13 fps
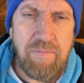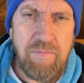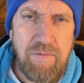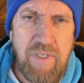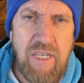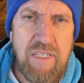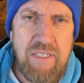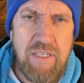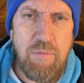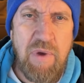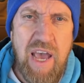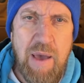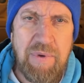Yeah, so
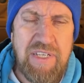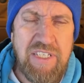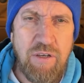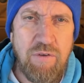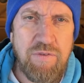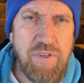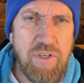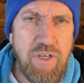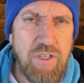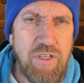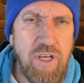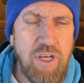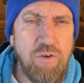Mohammed sort of
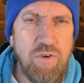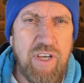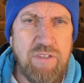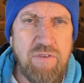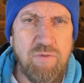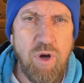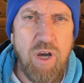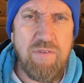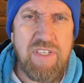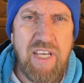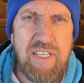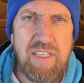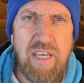agrees with what I've
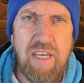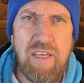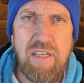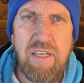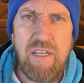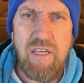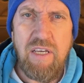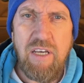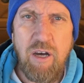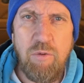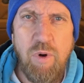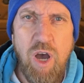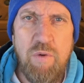said there.
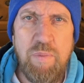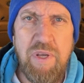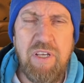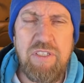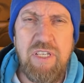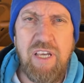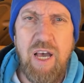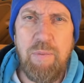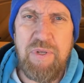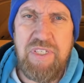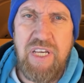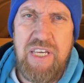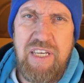I'm hoping there's a cup of
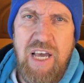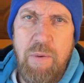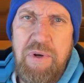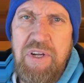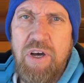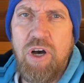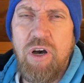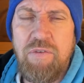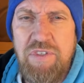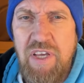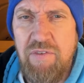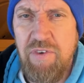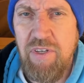tea coming at
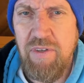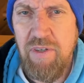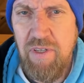7:30.